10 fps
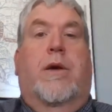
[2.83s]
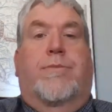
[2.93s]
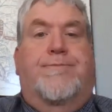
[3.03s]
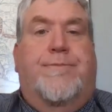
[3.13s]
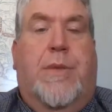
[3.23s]

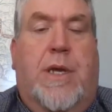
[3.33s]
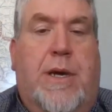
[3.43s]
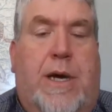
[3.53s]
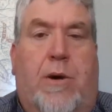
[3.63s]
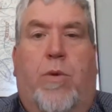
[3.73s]
Hello,
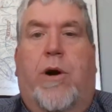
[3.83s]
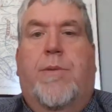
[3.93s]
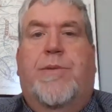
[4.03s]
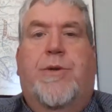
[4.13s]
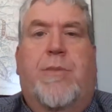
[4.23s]

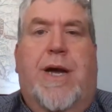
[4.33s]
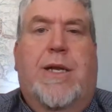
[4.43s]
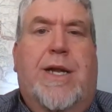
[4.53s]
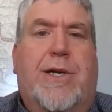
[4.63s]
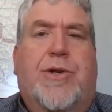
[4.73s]
welcome to my
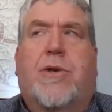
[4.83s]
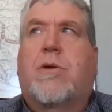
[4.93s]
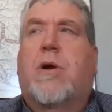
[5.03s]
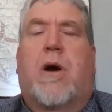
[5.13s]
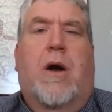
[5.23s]

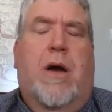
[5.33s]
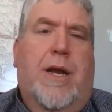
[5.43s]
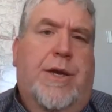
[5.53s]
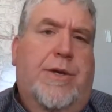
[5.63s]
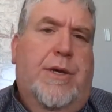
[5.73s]
lecture
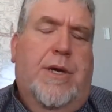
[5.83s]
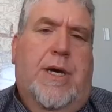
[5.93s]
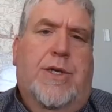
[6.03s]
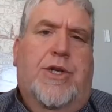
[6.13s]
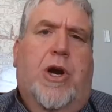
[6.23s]
on
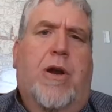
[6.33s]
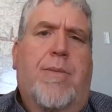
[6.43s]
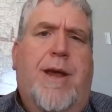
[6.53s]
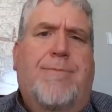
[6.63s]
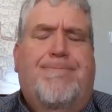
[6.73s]

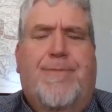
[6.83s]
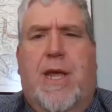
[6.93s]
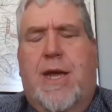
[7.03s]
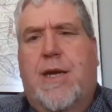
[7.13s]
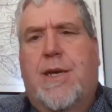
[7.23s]
Charlemagne
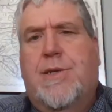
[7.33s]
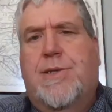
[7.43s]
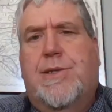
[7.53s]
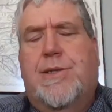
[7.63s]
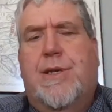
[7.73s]
and
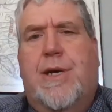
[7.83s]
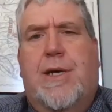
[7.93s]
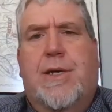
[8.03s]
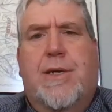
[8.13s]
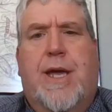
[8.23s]
his
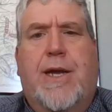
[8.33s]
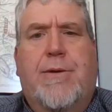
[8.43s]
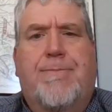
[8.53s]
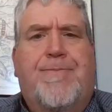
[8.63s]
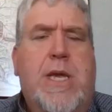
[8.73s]

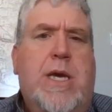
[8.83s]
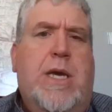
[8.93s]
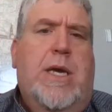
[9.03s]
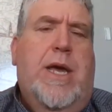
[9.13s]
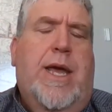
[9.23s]
kingdom,
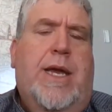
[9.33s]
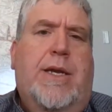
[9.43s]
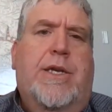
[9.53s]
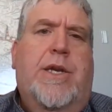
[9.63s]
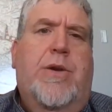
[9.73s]

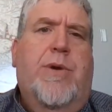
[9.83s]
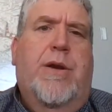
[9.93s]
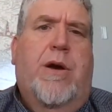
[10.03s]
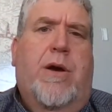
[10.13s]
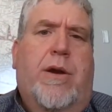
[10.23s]
and
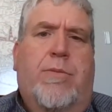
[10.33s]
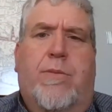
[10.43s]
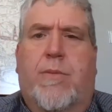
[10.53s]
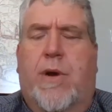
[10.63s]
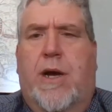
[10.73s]
continuing
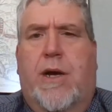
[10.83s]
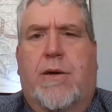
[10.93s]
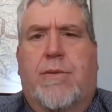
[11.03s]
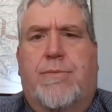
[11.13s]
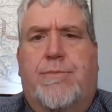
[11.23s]
on
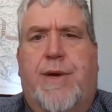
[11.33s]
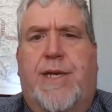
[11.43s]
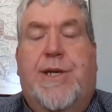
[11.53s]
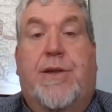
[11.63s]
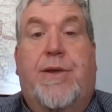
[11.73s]

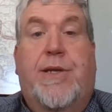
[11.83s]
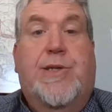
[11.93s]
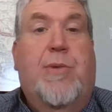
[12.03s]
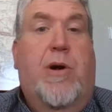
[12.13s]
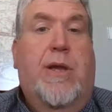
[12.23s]
basically
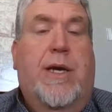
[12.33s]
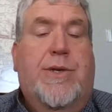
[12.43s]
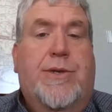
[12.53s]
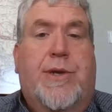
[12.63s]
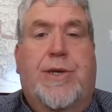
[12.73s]
these small
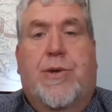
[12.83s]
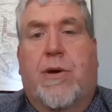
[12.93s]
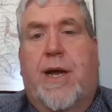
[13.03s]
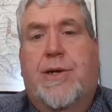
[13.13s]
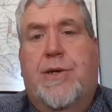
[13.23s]
lectures or these
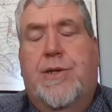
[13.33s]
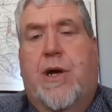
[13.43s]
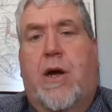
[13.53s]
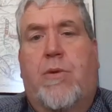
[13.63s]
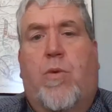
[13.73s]
short
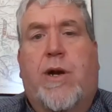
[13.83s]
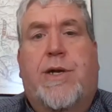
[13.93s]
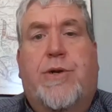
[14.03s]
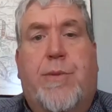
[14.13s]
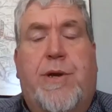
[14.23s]
lectures on
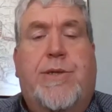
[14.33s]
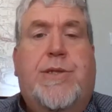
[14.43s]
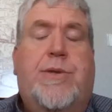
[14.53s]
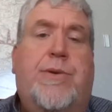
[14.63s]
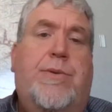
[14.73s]
what
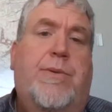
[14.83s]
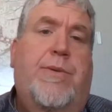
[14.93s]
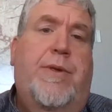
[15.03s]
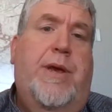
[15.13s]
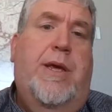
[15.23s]
contributes to
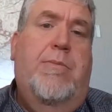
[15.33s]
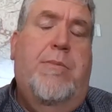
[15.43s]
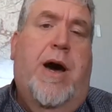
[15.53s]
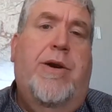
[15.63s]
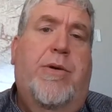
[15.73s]
the
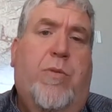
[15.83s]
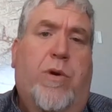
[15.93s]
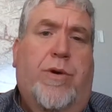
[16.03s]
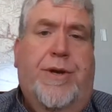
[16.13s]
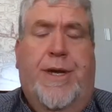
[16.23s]
modern
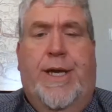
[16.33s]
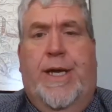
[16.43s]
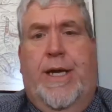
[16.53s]
world.